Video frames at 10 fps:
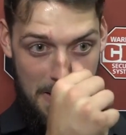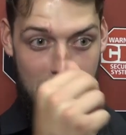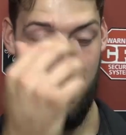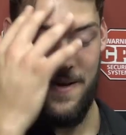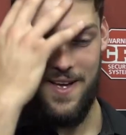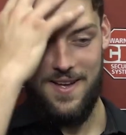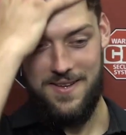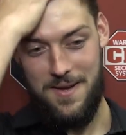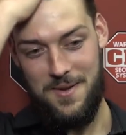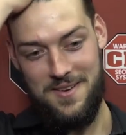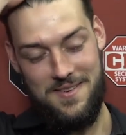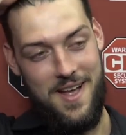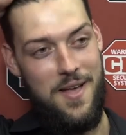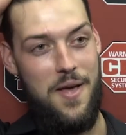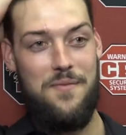Oh, yeah. I mean,
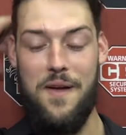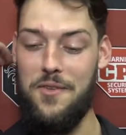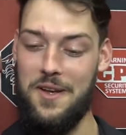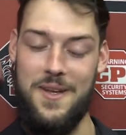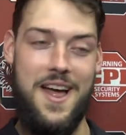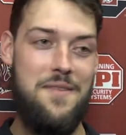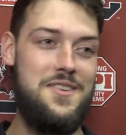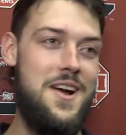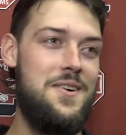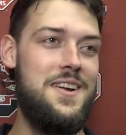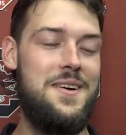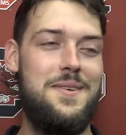I feel like I made half a tackle, you know.